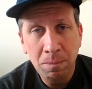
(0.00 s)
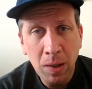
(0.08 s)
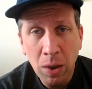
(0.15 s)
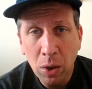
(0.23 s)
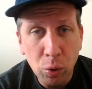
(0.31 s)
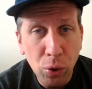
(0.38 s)

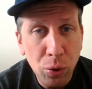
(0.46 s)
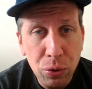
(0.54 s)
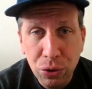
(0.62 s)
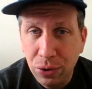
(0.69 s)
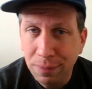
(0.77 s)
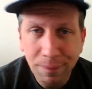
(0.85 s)

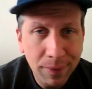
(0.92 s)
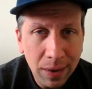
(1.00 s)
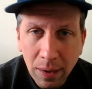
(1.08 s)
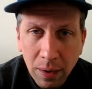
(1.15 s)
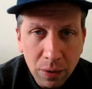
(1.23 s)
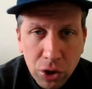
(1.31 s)
Cruz,
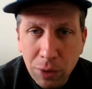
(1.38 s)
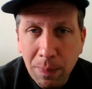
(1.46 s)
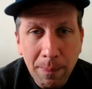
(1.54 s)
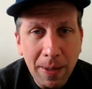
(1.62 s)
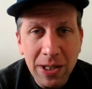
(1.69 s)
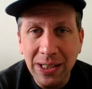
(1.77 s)
she's
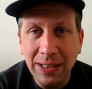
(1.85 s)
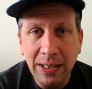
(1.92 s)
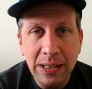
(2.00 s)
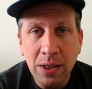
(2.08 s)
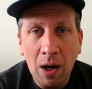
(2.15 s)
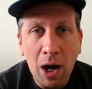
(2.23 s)
been
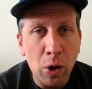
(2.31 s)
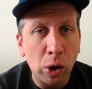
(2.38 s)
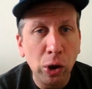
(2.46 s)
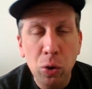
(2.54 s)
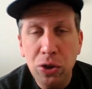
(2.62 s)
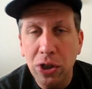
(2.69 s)
basically tied or
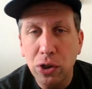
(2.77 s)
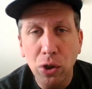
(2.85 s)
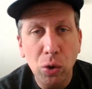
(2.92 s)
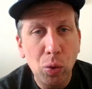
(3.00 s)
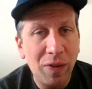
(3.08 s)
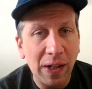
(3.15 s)
losing
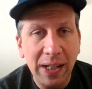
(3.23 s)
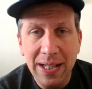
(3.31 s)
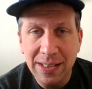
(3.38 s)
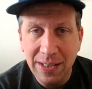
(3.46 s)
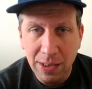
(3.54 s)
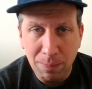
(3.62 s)
to for the
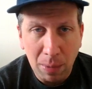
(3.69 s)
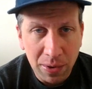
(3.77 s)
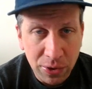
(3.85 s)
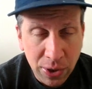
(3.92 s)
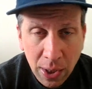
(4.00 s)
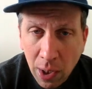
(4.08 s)
last 6
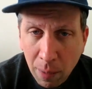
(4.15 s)
months.